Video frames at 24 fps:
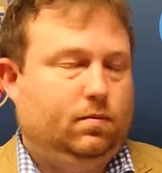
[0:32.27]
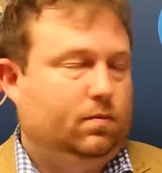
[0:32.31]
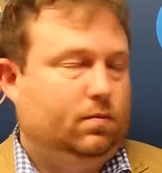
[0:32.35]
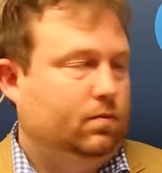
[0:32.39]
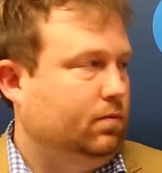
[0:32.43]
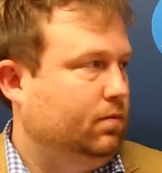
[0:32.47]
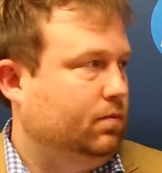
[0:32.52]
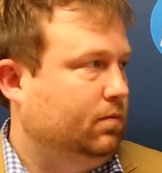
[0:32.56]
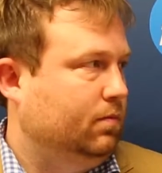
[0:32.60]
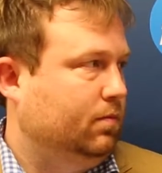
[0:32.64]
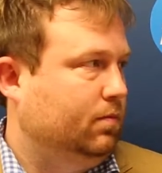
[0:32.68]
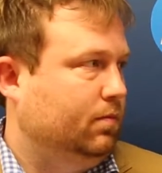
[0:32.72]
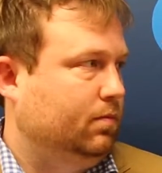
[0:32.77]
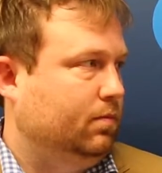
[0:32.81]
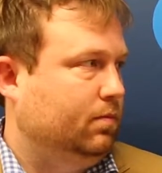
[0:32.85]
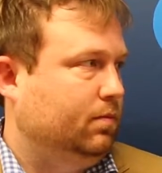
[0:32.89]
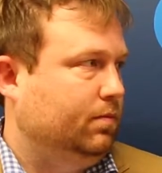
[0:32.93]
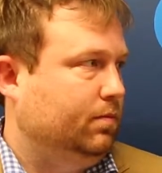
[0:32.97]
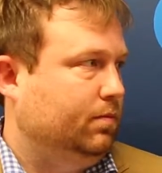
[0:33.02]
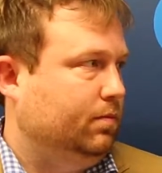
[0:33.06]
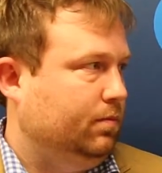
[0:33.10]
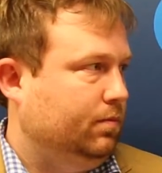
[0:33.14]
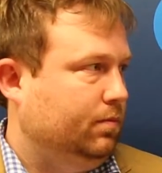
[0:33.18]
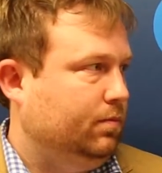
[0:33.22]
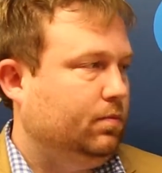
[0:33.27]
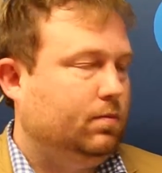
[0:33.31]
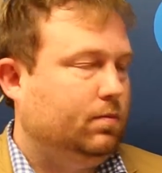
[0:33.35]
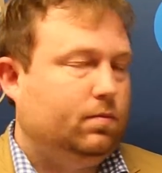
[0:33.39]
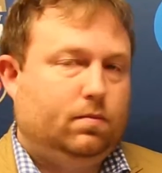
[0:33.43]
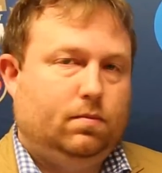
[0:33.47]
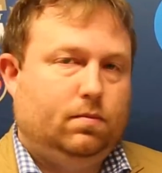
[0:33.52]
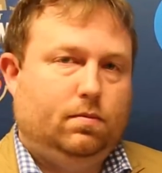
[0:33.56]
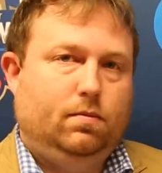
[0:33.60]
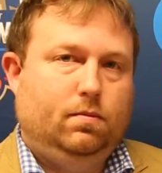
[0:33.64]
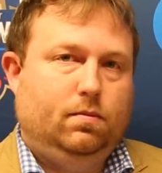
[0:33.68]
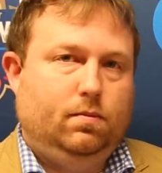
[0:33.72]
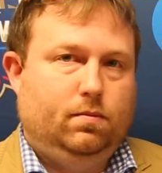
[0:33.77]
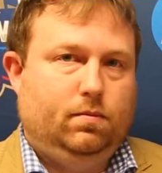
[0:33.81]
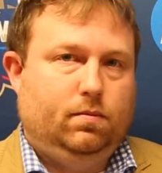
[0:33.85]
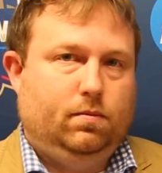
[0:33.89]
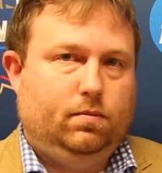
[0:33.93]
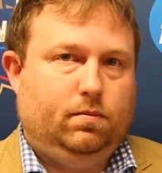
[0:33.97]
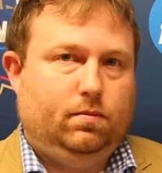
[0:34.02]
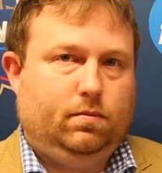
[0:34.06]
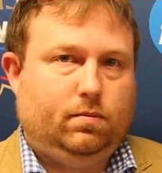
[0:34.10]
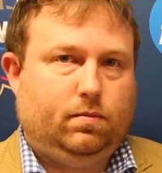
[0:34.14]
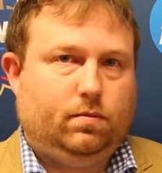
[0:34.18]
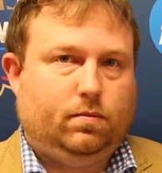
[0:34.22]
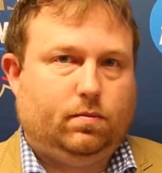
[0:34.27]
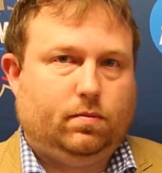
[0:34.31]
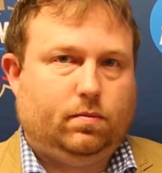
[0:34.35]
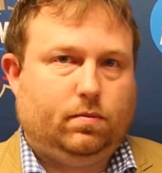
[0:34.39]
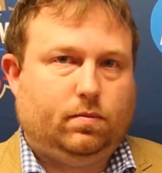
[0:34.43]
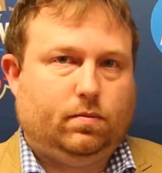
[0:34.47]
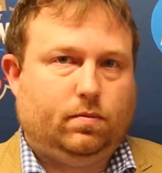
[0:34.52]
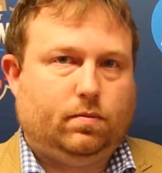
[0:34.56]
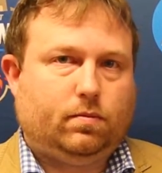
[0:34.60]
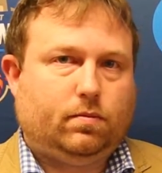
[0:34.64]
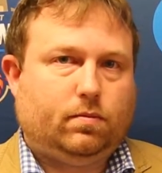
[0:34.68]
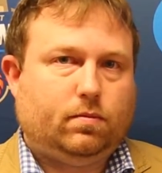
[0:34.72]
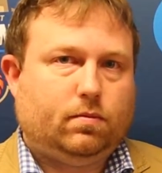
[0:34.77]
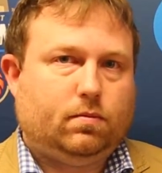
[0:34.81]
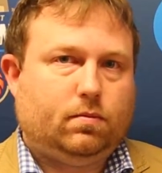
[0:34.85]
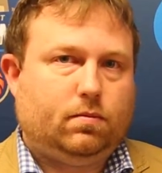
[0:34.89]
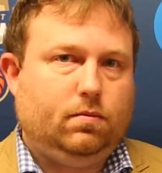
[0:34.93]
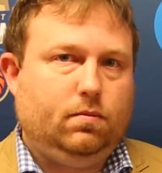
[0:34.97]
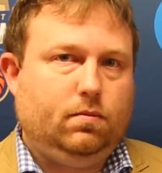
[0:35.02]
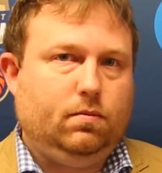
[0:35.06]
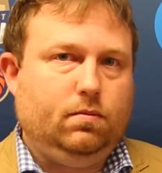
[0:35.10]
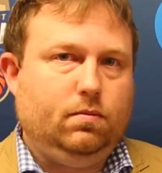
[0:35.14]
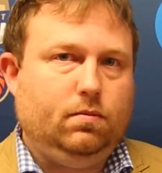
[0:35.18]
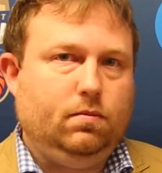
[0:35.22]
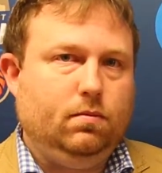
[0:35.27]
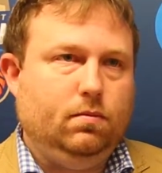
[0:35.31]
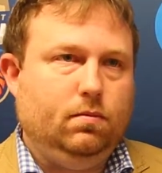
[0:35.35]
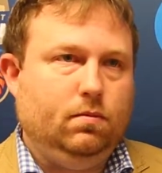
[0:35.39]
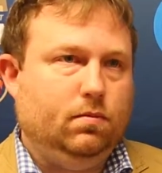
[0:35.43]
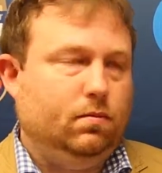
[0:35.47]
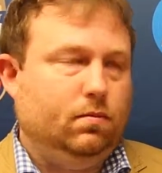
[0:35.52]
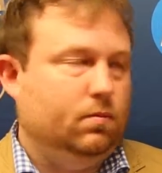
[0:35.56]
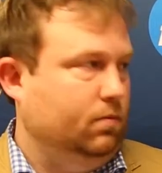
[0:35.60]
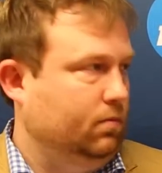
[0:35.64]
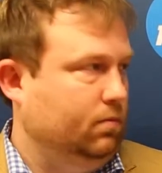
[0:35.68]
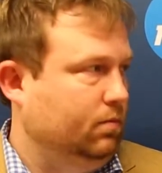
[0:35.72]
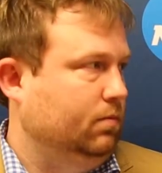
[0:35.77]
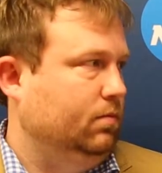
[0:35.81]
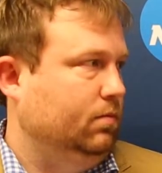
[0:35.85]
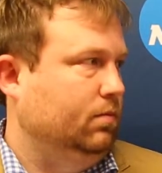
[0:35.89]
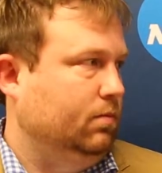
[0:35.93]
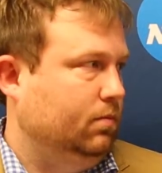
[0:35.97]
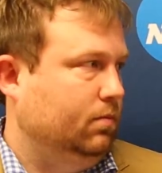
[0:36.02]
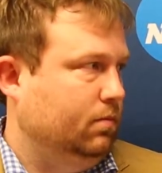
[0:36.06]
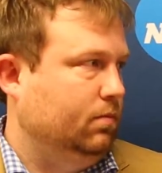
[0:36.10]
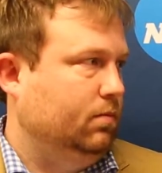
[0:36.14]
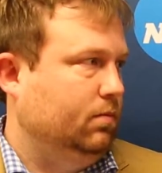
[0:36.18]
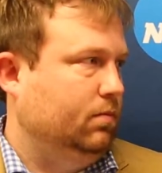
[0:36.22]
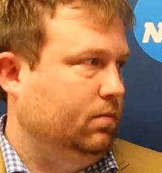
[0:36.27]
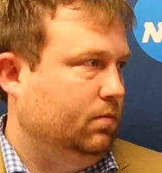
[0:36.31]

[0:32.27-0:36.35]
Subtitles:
(silent)